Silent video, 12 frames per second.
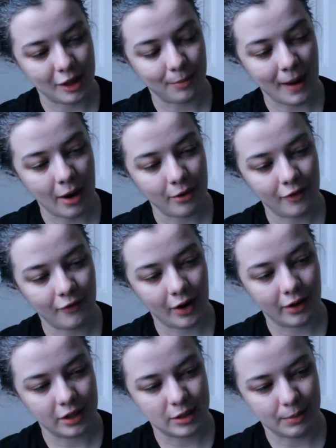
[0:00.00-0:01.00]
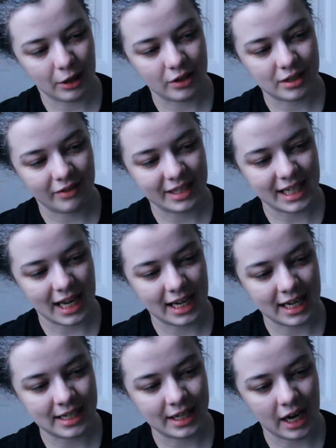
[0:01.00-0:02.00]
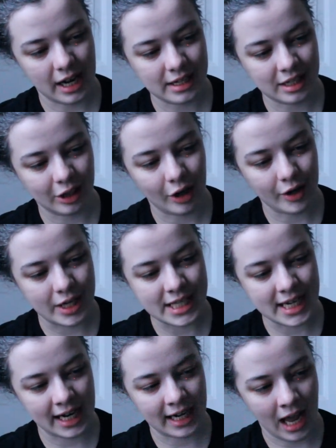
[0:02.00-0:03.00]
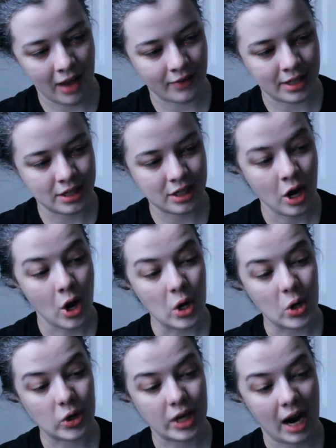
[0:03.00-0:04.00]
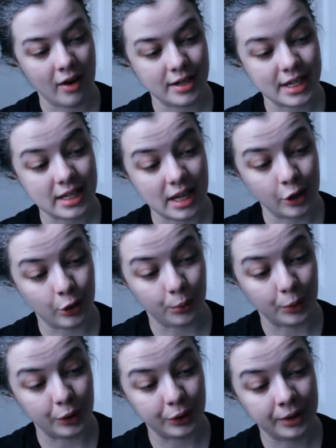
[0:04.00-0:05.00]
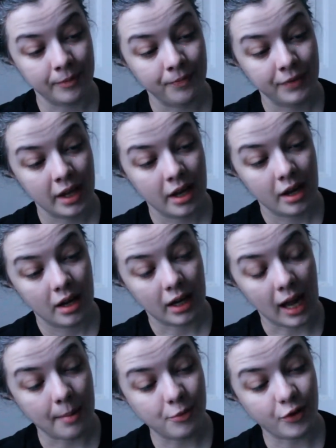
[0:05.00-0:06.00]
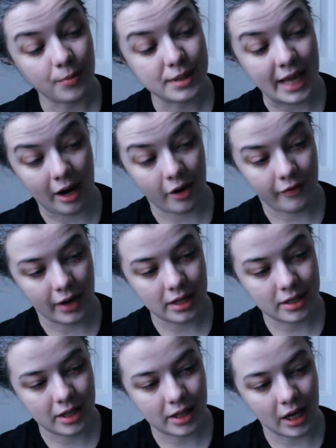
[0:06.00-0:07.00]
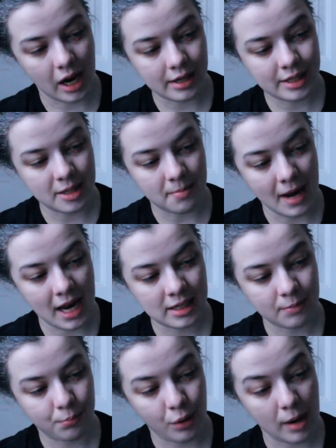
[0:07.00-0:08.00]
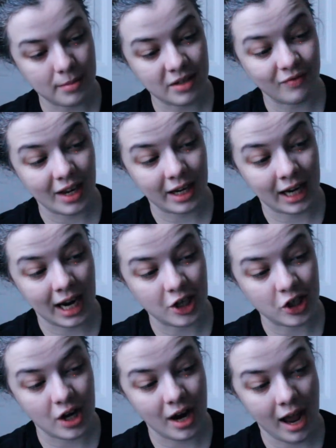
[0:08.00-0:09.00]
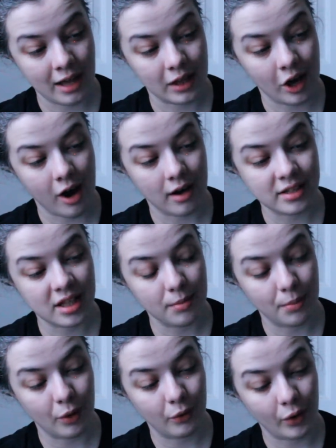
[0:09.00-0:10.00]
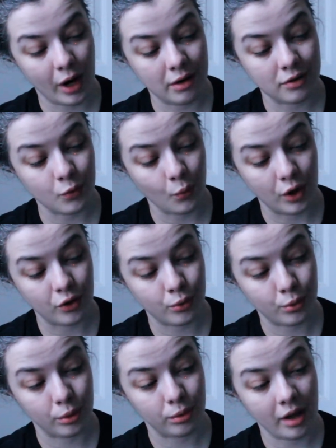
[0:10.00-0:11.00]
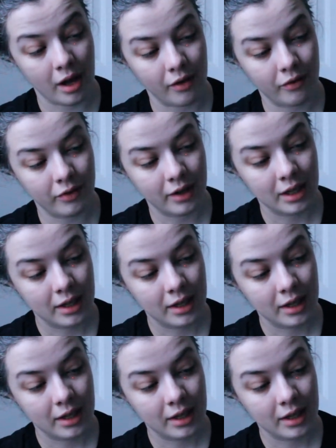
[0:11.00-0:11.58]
but their power to ferry the spirits of the dead into Goddess Alara's night heavens or Tyrus's underworld comes from sacrifice. The gods demand a promise of dedication at the cost of the bone crier's one true love.